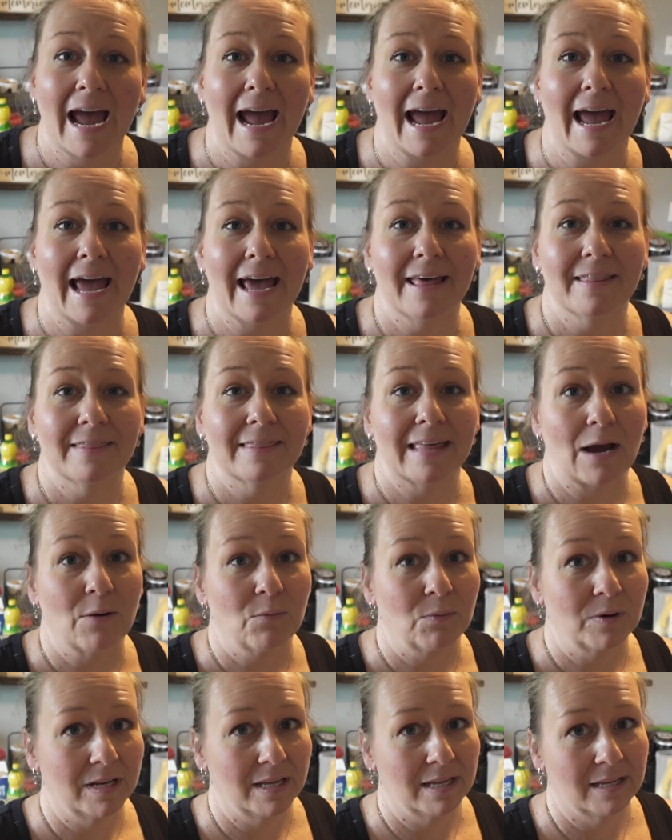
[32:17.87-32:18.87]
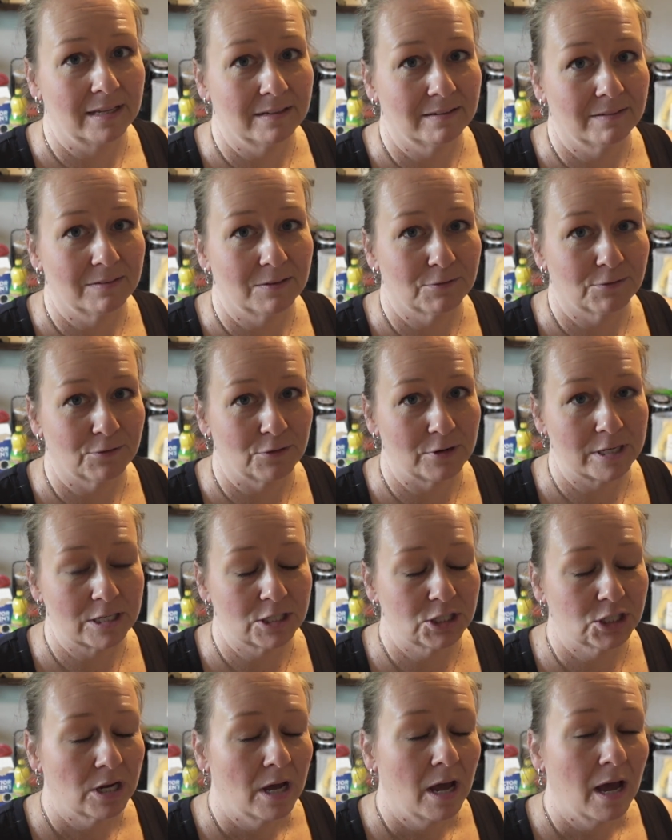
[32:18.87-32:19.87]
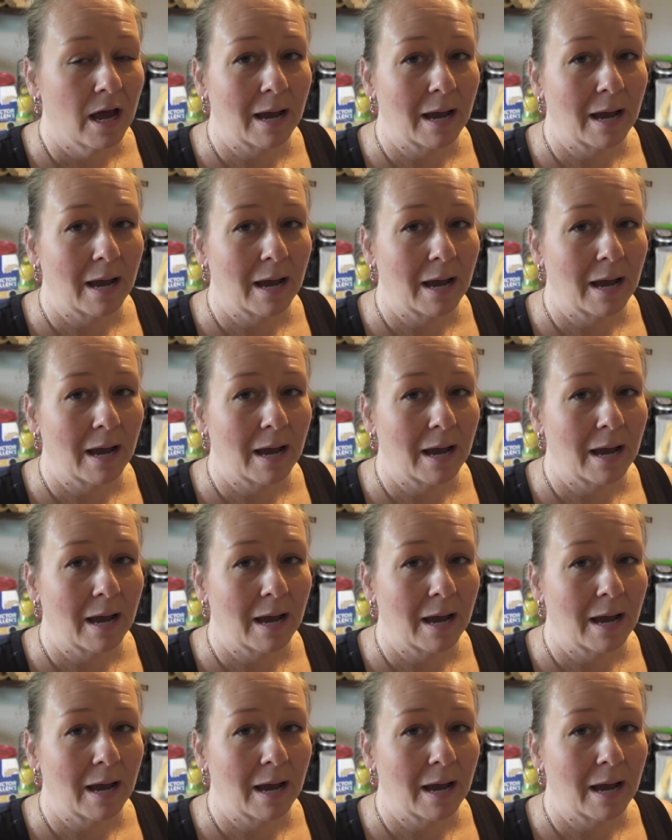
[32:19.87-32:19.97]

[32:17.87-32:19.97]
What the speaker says: and that one in the fridge.